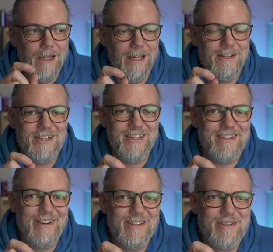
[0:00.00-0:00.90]
And she
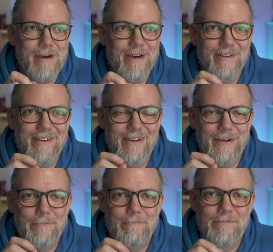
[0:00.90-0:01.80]
talked about
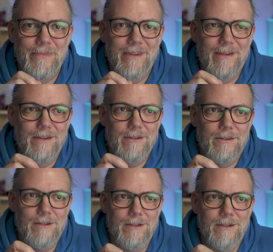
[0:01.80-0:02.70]

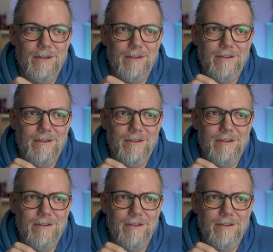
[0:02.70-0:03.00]
the